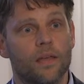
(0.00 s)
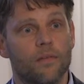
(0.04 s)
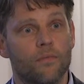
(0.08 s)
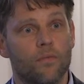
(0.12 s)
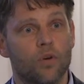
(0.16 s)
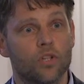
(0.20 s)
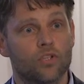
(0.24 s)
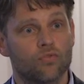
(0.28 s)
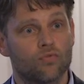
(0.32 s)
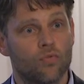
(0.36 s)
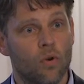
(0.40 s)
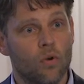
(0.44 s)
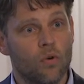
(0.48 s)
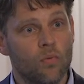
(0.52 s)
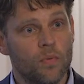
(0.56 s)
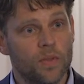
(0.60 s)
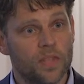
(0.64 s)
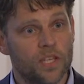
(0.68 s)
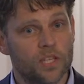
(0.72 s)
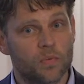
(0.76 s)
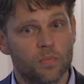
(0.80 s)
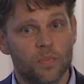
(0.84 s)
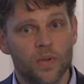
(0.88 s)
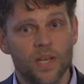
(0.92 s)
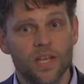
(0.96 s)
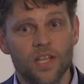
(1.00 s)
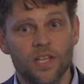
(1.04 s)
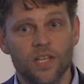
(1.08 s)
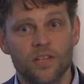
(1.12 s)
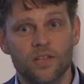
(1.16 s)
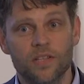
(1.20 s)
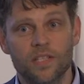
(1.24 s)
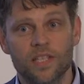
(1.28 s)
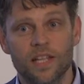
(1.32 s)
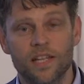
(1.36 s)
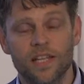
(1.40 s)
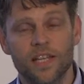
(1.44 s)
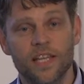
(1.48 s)
What's wrong with this picture
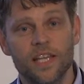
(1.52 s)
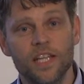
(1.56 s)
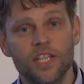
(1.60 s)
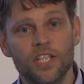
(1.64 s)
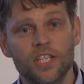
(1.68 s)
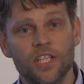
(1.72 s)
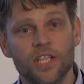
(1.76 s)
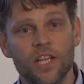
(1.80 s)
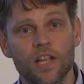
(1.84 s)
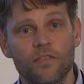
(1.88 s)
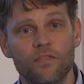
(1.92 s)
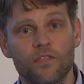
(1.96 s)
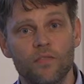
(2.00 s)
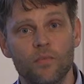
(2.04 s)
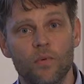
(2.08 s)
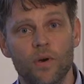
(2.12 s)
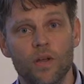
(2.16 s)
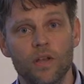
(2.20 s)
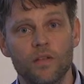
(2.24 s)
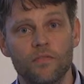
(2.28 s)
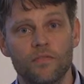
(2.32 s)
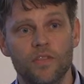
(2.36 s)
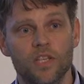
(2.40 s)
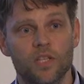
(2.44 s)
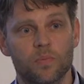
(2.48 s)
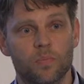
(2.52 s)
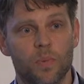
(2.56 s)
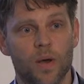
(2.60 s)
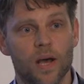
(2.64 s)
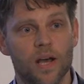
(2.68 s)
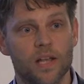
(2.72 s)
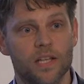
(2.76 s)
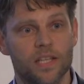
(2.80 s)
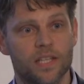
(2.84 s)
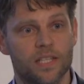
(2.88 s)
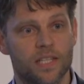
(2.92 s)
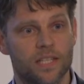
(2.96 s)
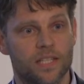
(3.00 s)
is that each and every one of these
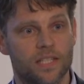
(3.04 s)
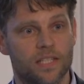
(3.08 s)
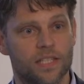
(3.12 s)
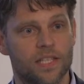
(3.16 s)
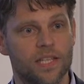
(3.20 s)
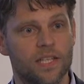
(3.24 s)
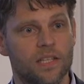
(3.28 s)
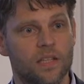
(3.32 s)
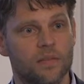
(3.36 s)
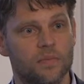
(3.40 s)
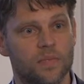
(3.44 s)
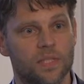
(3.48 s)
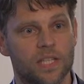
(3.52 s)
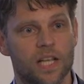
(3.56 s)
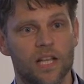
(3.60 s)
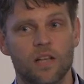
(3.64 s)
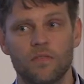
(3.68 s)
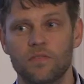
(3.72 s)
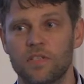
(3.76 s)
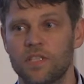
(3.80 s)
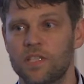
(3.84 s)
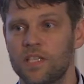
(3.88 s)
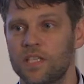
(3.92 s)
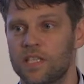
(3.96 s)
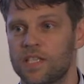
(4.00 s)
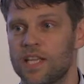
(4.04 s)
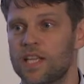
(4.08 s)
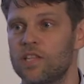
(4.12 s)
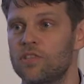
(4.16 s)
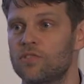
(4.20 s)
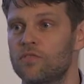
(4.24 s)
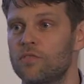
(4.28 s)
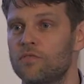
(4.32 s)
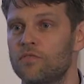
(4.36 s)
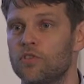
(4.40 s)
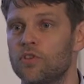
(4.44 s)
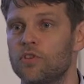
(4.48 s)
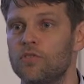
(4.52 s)
parties are seeing themselves as the
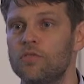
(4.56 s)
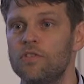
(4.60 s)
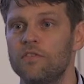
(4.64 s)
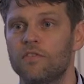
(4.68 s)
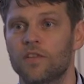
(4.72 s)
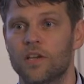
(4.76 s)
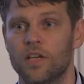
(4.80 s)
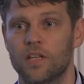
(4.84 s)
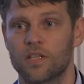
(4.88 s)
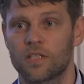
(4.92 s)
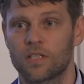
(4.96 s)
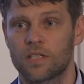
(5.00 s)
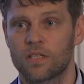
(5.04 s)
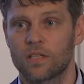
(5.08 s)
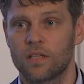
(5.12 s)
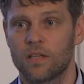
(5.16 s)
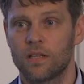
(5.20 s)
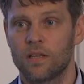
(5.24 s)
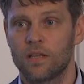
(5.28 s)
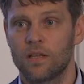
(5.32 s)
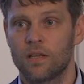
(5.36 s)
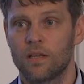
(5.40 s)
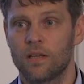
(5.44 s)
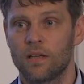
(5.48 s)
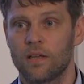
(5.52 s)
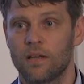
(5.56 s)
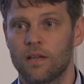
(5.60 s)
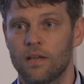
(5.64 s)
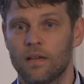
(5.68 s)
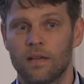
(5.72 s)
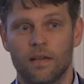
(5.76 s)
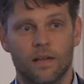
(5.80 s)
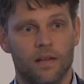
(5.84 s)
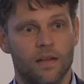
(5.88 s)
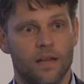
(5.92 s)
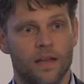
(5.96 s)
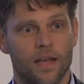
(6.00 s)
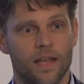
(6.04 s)
center of the universe.
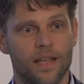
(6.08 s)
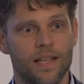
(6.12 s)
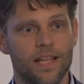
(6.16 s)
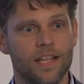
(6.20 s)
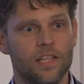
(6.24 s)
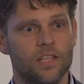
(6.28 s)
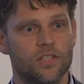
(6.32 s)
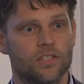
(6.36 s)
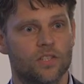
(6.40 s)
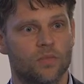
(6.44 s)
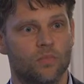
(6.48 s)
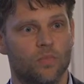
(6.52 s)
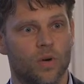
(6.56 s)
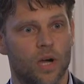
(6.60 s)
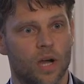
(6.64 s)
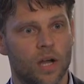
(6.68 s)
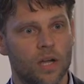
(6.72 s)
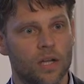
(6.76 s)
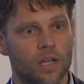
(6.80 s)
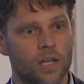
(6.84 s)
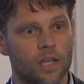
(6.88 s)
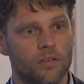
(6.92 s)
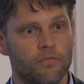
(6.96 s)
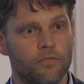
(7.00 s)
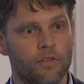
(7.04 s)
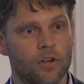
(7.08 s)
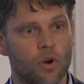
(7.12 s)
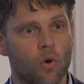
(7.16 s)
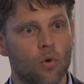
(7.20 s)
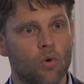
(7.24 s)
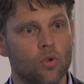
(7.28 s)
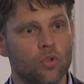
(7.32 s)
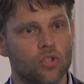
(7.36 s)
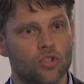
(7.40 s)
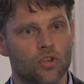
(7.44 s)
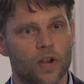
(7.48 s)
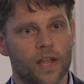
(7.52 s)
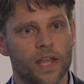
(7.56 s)
And that doesn't work. If we're
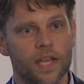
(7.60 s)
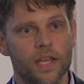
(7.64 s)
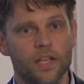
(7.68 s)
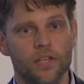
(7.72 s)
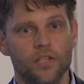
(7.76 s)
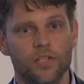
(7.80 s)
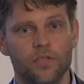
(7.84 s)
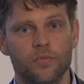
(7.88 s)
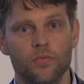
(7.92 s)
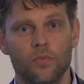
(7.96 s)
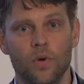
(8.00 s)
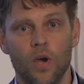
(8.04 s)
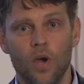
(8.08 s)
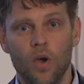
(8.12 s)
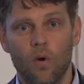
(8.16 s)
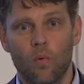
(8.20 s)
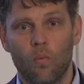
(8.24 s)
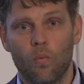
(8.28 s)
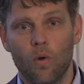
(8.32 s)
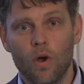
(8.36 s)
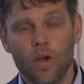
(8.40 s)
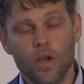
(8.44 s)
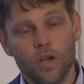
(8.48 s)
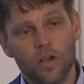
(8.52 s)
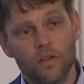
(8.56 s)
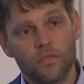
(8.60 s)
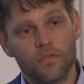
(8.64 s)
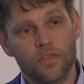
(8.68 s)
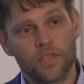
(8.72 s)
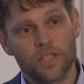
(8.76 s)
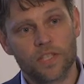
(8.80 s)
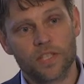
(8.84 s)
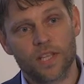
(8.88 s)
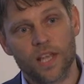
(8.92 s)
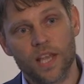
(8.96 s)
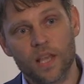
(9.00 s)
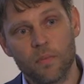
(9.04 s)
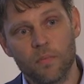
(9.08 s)
all trying to work with the
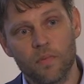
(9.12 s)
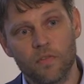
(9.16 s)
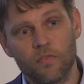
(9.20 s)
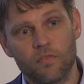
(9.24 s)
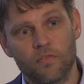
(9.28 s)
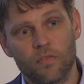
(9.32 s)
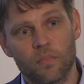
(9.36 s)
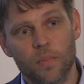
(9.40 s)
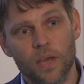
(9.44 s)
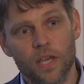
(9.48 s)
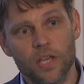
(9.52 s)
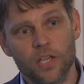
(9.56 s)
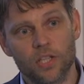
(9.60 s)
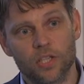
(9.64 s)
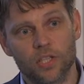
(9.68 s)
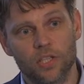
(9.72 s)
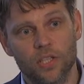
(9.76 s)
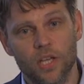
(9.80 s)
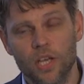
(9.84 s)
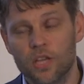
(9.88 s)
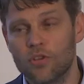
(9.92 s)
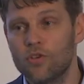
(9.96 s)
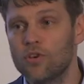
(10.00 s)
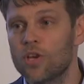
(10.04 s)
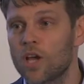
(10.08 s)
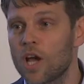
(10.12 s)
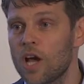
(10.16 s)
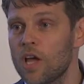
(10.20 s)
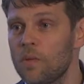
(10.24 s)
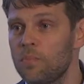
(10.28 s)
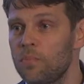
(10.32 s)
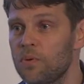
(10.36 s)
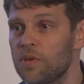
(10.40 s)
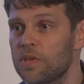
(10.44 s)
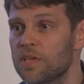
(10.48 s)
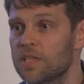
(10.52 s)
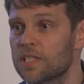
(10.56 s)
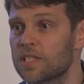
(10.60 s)
same information, you can't
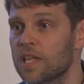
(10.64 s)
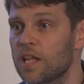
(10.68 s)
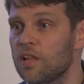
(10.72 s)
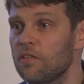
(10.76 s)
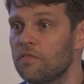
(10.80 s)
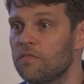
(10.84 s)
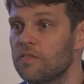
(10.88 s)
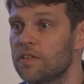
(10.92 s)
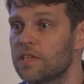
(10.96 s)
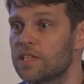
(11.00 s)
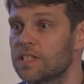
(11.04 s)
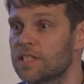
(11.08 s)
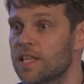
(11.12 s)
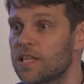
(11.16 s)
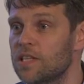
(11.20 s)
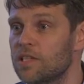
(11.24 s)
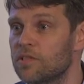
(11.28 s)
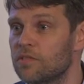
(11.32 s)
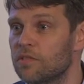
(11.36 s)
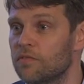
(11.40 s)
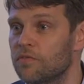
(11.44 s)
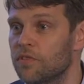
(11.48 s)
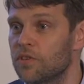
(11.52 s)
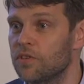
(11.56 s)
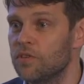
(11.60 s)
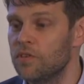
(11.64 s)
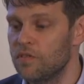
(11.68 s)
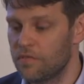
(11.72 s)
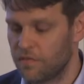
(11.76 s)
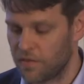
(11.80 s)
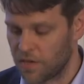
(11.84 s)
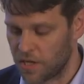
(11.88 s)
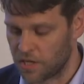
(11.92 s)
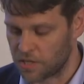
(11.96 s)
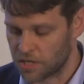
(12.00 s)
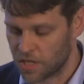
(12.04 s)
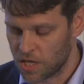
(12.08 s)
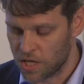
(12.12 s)
put yourself in the center of the
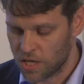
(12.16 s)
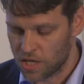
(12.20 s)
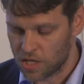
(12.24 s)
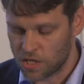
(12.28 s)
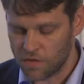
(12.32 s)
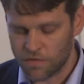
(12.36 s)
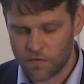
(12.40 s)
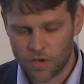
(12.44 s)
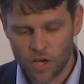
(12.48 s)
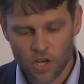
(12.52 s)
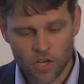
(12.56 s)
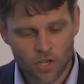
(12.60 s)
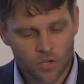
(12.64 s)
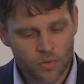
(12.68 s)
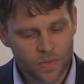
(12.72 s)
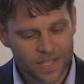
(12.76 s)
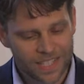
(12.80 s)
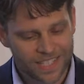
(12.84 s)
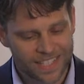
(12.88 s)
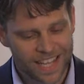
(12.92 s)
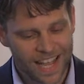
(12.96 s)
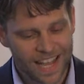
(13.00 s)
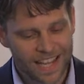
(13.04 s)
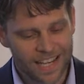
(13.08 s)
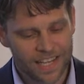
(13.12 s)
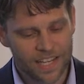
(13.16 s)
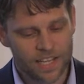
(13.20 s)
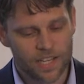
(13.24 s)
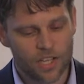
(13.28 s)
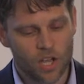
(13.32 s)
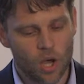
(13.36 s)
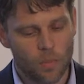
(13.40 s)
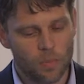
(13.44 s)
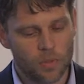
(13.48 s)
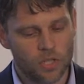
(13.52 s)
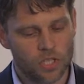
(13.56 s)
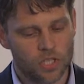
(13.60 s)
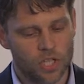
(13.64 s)
universe. You've got to do exactly the
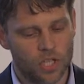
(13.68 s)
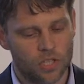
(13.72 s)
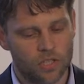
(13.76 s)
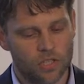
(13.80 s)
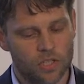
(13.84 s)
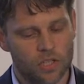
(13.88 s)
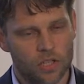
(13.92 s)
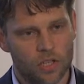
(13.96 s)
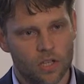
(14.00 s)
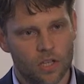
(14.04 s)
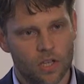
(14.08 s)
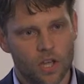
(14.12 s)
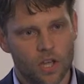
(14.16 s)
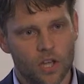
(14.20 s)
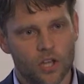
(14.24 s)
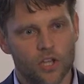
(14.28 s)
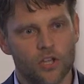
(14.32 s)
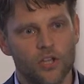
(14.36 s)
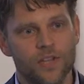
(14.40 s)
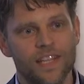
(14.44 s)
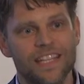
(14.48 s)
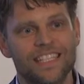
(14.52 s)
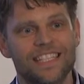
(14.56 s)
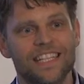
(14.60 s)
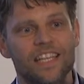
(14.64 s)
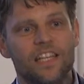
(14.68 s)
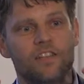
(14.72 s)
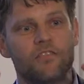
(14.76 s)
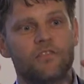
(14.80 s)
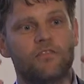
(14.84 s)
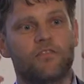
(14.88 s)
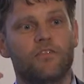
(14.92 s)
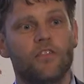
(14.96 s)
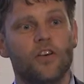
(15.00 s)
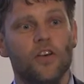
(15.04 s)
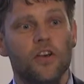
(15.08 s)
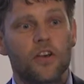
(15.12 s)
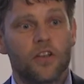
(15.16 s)
opposite. You need to
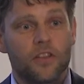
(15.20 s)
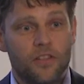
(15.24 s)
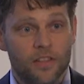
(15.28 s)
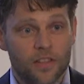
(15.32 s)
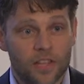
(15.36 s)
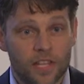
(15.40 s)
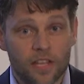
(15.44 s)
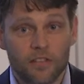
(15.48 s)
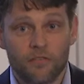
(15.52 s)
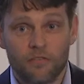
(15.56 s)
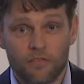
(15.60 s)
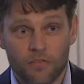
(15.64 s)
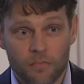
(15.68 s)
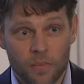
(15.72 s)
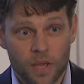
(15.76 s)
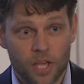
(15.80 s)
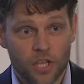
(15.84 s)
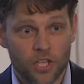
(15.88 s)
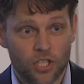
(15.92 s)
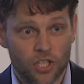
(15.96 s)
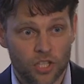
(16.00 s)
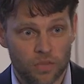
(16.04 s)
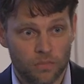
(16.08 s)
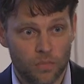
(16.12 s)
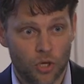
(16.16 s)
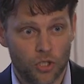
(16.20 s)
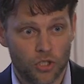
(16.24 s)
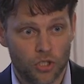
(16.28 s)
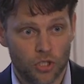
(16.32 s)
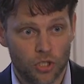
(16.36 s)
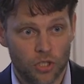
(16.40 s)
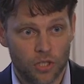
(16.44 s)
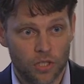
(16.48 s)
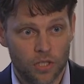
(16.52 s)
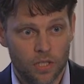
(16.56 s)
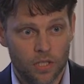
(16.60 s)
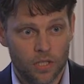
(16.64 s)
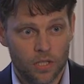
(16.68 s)
invert the information
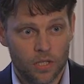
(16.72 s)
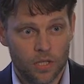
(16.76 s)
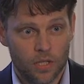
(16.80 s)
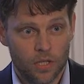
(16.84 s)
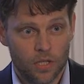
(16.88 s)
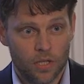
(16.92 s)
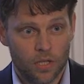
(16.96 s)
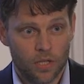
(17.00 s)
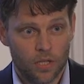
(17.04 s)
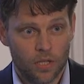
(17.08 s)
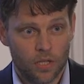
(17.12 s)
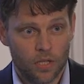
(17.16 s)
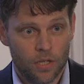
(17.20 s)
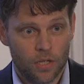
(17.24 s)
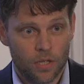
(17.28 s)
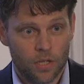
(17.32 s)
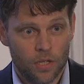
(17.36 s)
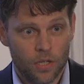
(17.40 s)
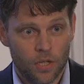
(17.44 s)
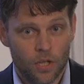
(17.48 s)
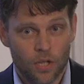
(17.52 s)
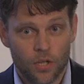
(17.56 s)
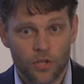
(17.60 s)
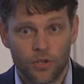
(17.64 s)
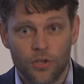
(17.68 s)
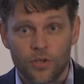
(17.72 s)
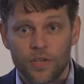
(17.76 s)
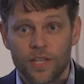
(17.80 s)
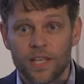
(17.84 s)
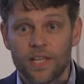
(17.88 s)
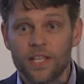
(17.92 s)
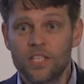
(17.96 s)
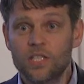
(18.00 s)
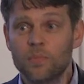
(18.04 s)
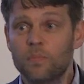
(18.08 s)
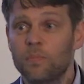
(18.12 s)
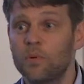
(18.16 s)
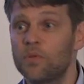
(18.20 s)
model. You
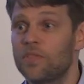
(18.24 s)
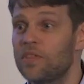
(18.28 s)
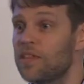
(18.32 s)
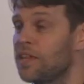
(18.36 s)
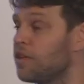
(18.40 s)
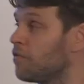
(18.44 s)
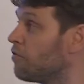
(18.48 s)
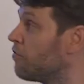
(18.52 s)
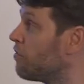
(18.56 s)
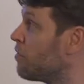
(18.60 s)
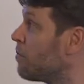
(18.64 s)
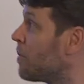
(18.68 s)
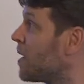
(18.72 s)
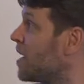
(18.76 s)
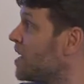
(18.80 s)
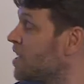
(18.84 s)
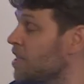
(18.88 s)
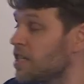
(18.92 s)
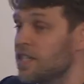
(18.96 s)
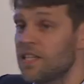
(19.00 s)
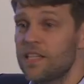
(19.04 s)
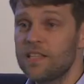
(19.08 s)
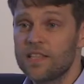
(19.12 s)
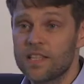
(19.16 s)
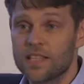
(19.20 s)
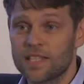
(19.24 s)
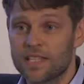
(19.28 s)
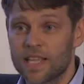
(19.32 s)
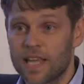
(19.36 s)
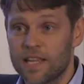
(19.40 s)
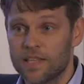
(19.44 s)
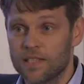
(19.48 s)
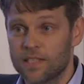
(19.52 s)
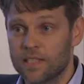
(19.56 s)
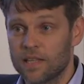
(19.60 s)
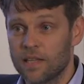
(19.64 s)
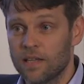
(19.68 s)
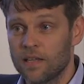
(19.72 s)
need to put the information in the
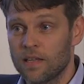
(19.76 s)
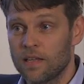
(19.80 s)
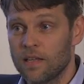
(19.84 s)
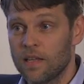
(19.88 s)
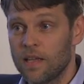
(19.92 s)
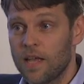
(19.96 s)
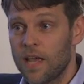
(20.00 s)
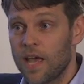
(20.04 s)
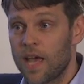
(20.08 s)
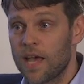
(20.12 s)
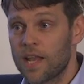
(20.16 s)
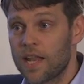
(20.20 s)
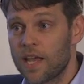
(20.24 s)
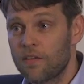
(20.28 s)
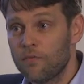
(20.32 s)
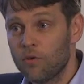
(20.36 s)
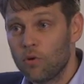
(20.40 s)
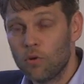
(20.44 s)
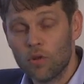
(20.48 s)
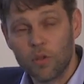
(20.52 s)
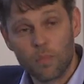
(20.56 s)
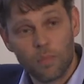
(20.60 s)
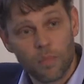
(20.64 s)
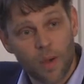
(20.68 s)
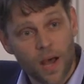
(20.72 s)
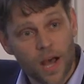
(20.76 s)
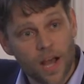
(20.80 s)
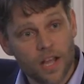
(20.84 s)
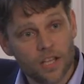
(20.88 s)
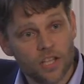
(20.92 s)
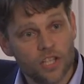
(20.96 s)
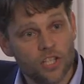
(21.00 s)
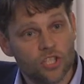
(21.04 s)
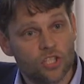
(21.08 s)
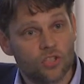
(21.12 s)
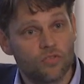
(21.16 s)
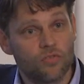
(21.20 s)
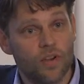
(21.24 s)
center and have all the
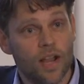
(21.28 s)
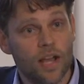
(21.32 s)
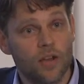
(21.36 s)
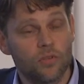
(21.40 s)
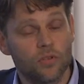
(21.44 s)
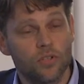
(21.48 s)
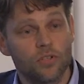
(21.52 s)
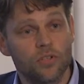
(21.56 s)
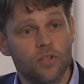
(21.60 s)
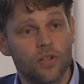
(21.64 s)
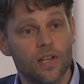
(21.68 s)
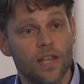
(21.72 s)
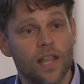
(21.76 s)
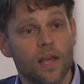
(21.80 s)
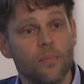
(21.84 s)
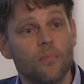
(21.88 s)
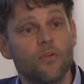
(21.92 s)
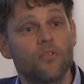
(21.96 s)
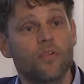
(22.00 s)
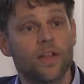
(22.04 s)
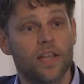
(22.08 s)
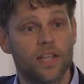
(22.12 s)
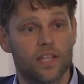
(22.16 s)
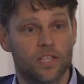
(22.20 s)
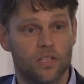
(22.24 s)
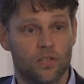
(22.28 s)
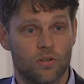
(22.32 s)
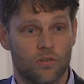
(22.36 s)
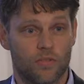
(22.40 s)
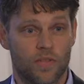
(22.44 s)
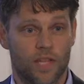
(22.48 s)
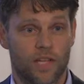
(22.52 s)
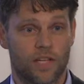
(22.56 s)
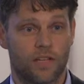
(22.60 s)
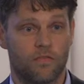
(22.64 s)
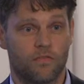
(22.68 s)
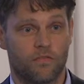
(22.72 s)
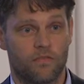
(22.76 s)
parties around it collaborating on
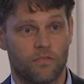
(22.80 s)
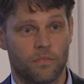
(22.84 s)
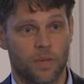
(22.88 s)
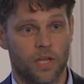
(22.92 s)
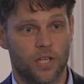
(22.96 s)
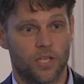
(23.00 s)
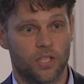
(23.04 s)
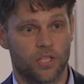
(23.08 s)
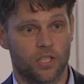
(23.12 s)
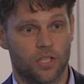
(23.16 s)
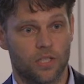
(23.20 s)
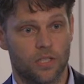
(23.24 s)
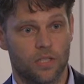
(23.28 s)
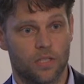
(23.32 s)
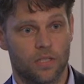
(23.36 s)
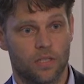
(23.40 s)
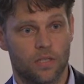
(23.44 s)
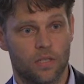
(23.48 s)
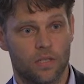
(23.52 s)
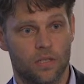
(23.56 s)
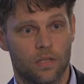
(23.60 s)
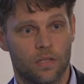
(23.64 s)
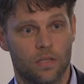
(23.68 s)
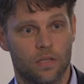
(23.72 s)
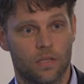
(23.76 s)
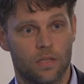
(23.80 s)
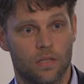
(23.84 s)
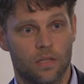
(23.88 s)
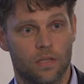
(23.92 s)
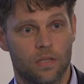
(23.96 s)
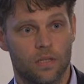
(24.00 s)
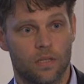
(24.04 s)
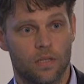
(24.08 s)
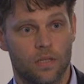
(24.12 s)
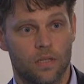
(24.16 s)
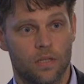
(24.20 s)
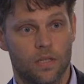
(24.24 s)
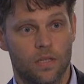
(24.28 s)
that information.
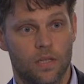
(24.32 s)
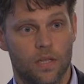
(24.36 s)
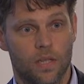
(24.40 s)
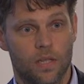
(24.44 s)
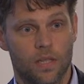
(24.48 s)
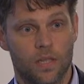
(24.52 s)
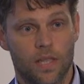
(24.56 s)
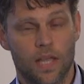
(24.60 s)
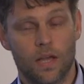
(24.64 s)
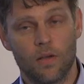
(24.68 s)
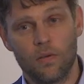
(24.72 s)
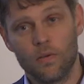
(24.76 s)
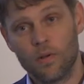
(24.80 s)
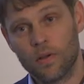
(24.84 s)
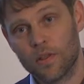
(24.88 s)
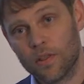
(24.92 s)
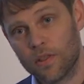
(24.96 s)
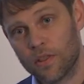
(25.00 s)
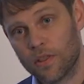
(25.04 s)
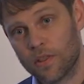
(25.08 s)
Now,